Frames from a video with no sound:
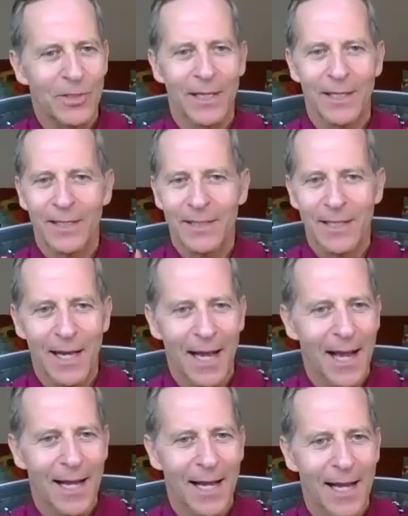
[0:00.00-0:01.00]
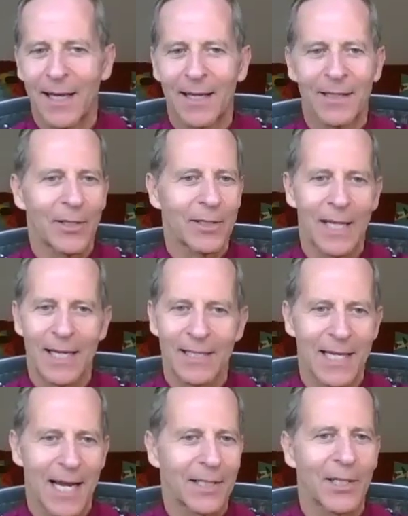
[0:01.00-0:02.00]
and it's hot,
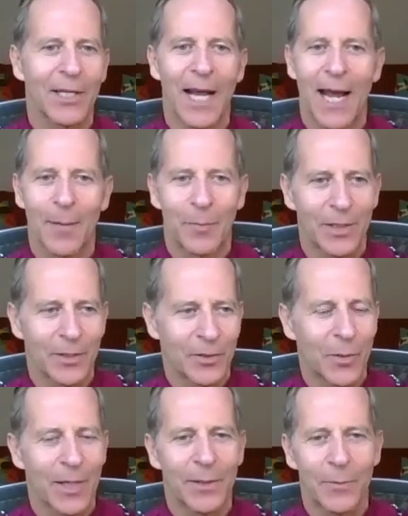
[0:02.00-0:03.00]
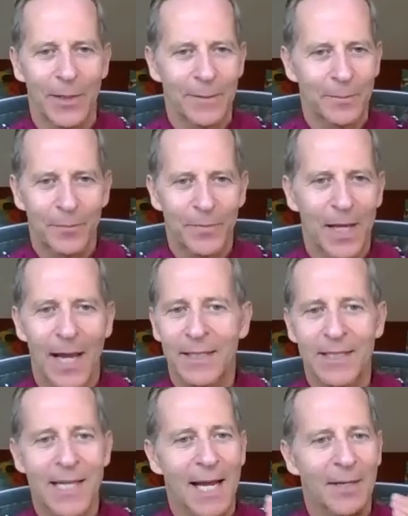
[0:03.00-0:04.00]
that's not going to happen in 21.
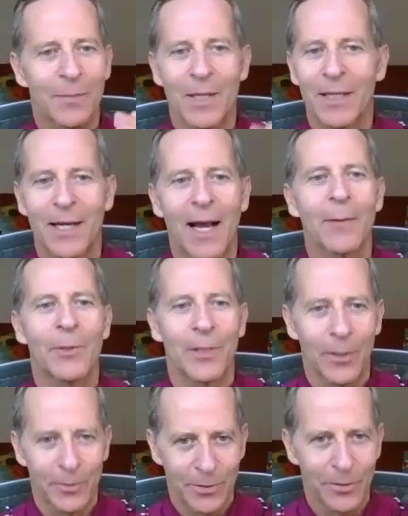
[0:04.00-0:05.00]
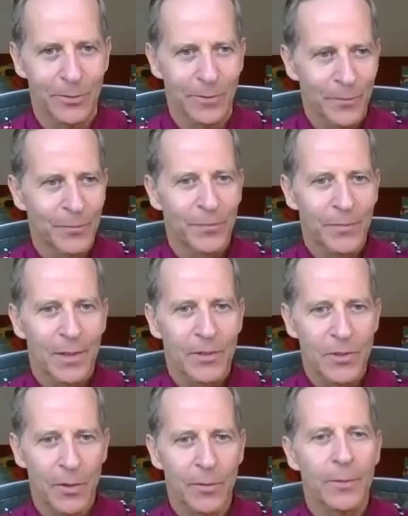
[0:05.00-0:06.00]
That's not a meeting I would go to.
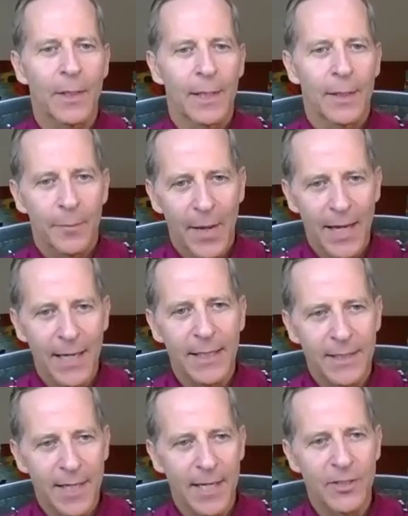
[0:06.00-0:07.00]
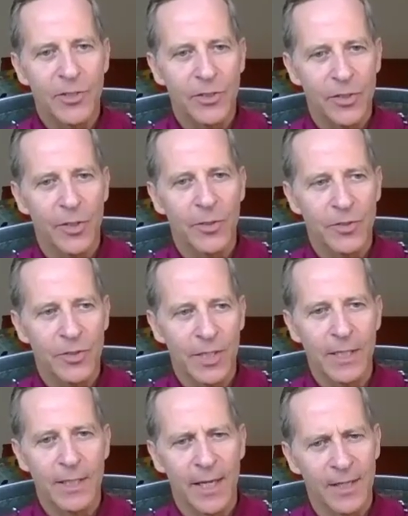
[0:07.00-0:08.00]
So paying attention to those
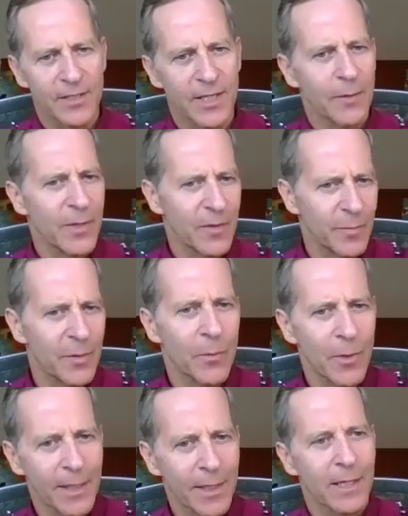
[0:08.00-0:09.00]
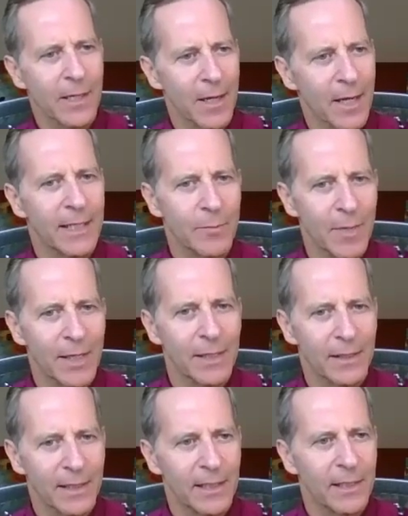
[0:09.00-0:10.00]
details that we've been working on,
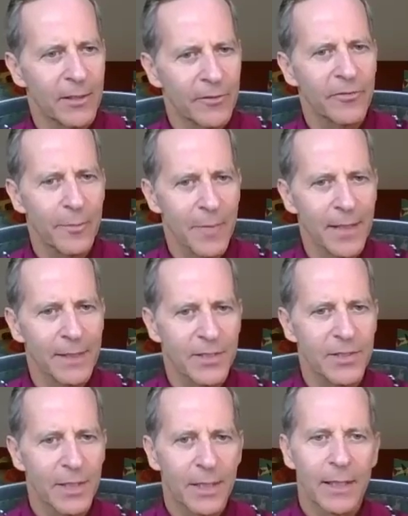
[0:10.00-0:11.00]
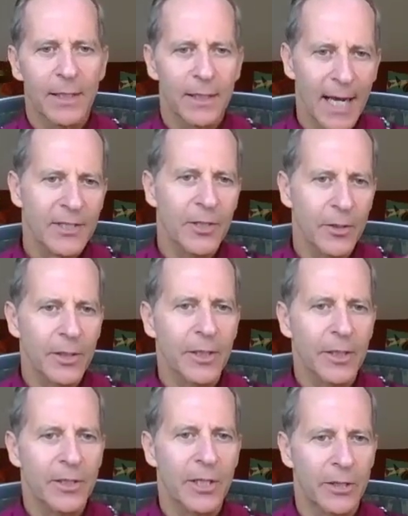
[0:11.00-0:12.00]
admittedly, for months, that's going to
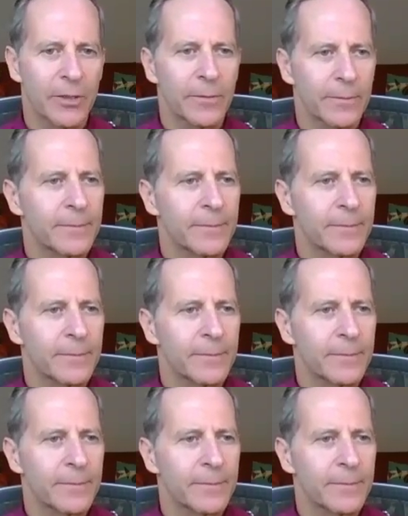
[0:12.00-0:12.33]
continue.